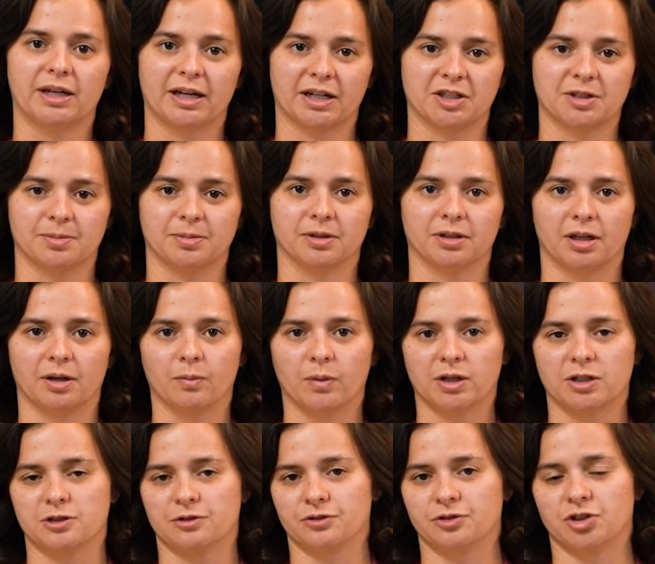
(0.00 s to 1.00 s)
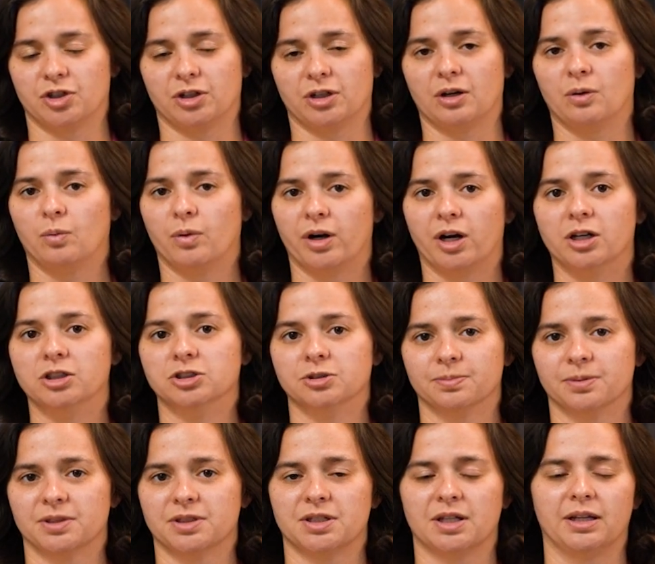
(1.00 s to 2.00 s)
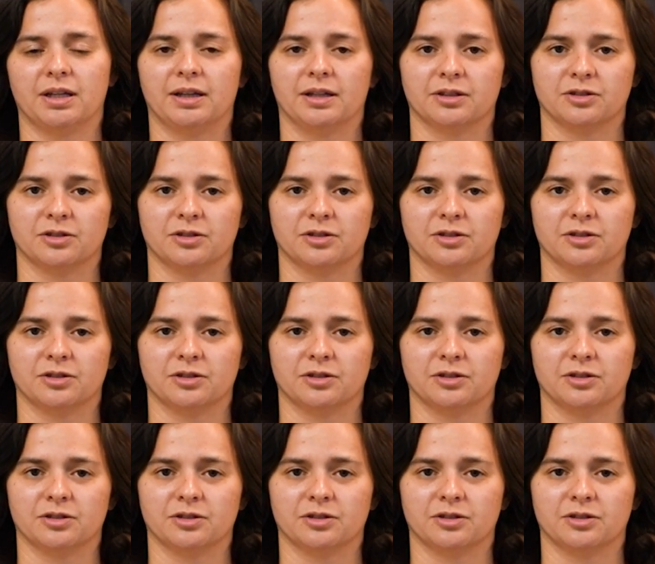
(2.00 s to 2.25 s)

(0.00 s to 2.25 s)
expert in West Virginia, 100%.